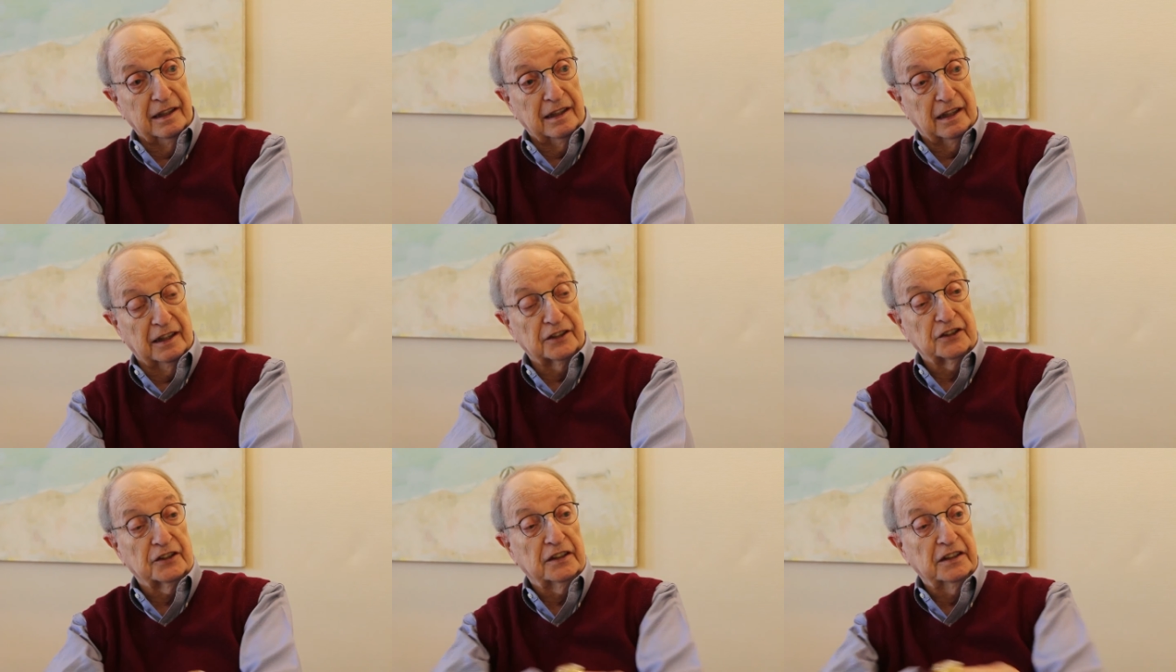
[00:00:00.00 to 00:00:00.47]

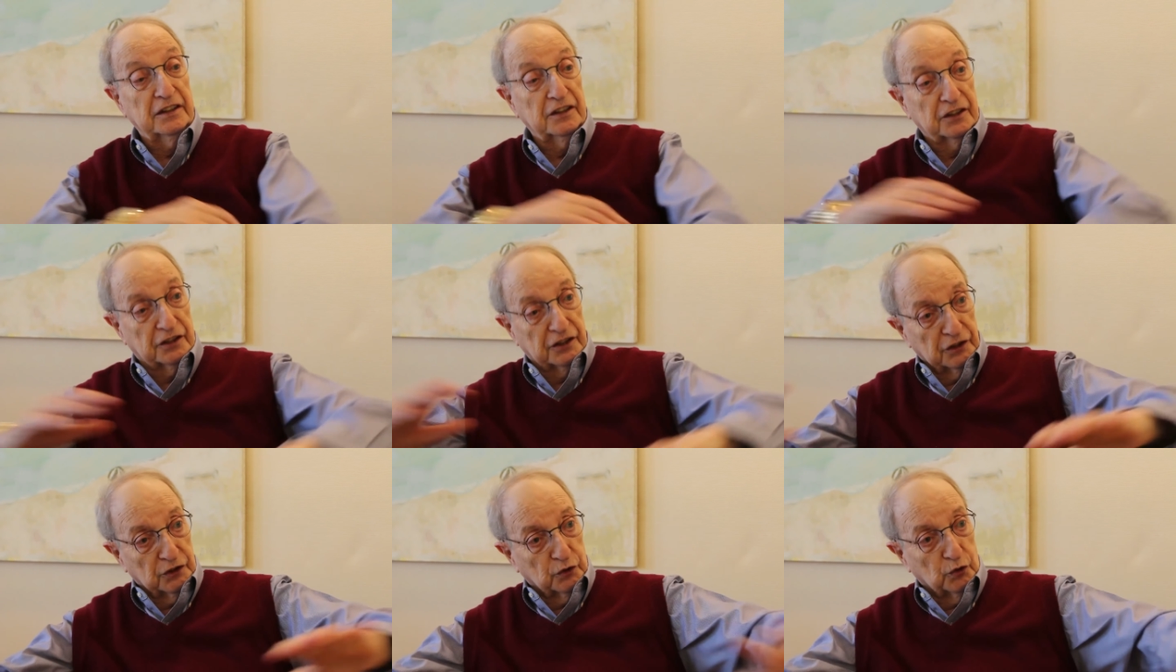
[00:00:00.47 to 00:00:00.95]
because
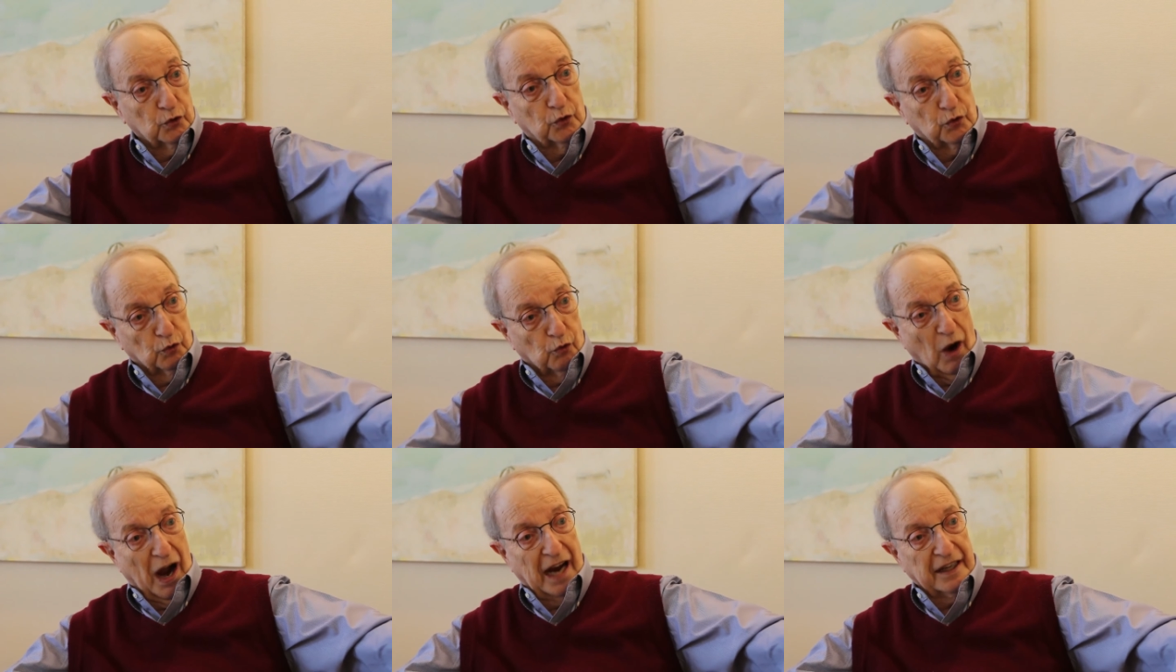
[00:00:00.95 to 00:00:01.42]
things had
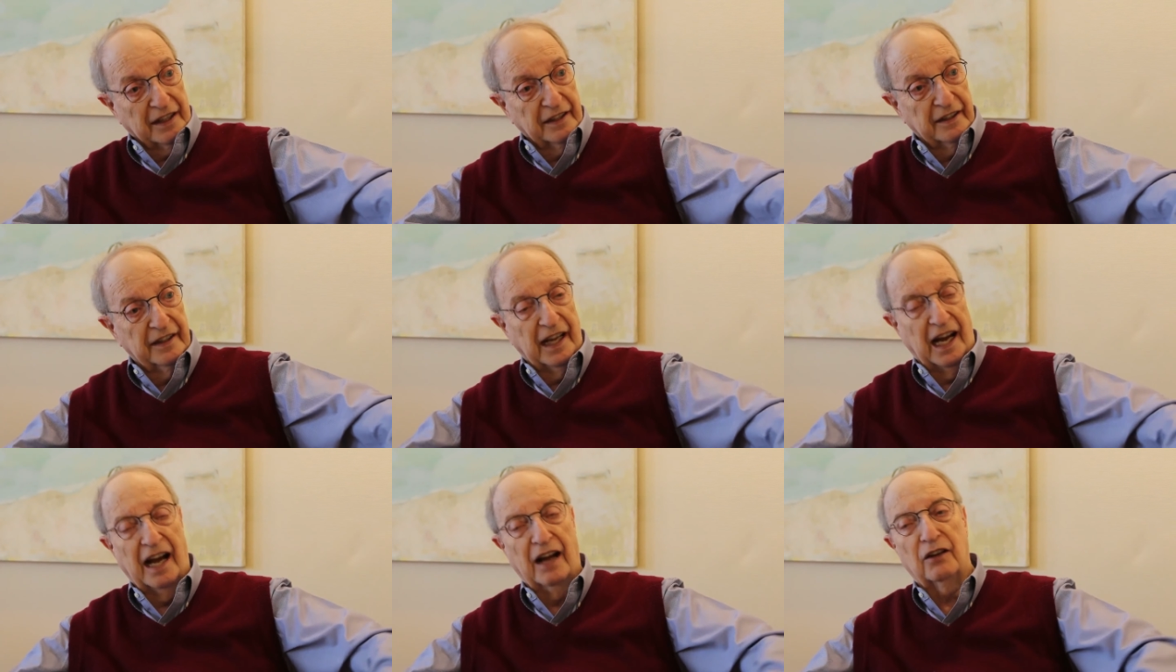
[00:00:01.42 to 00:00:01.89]

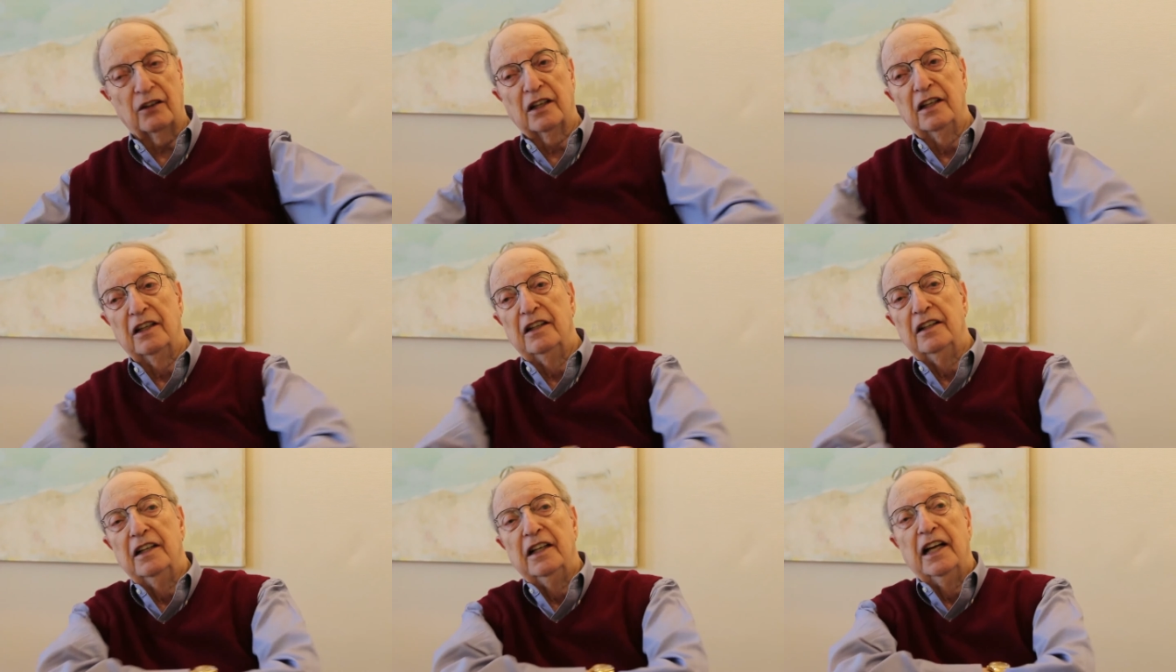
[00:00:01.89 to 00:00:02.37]
quieted down
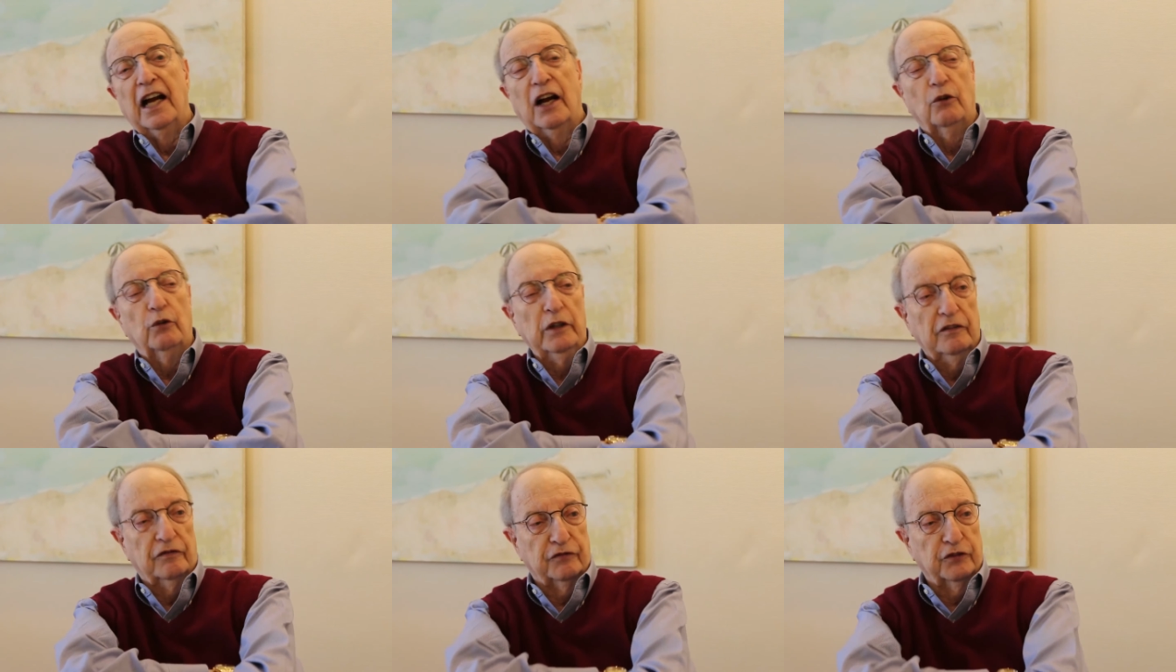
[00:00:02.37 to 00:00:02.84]

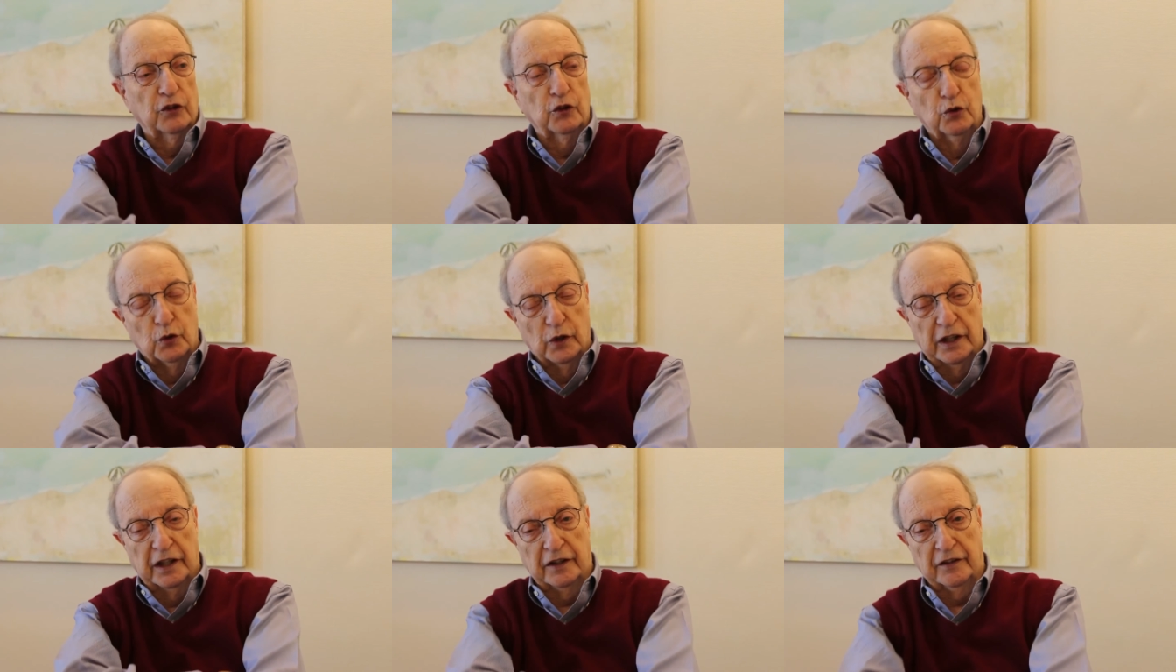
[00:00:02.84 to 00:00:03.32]
and we
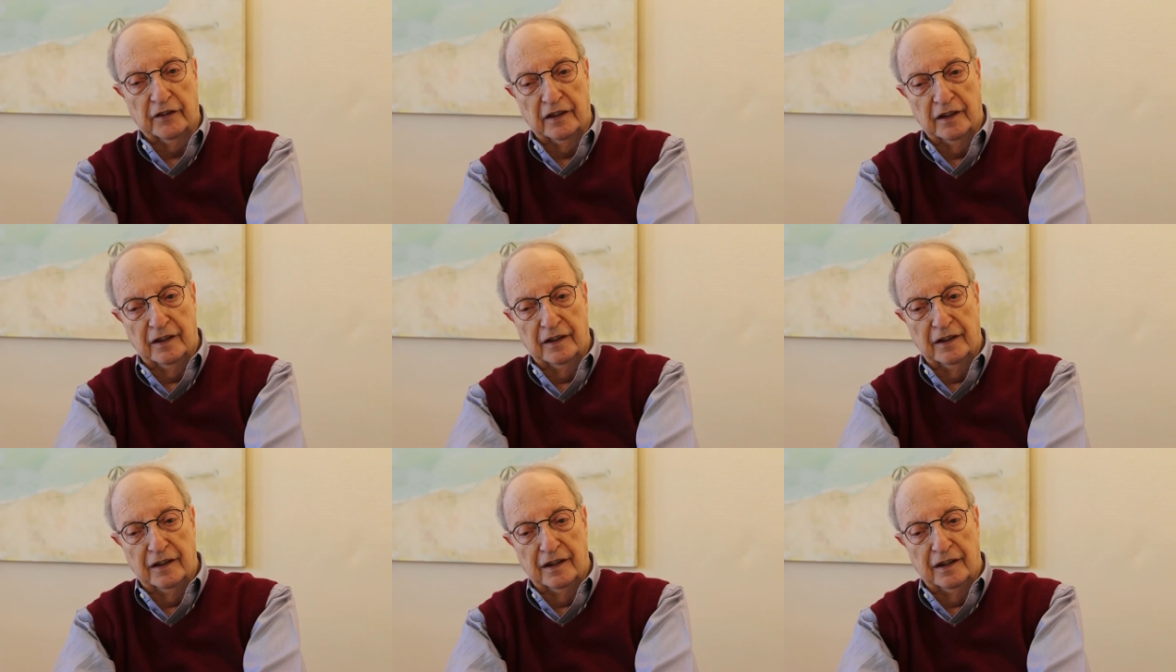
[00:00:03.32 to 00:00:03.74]
flew in.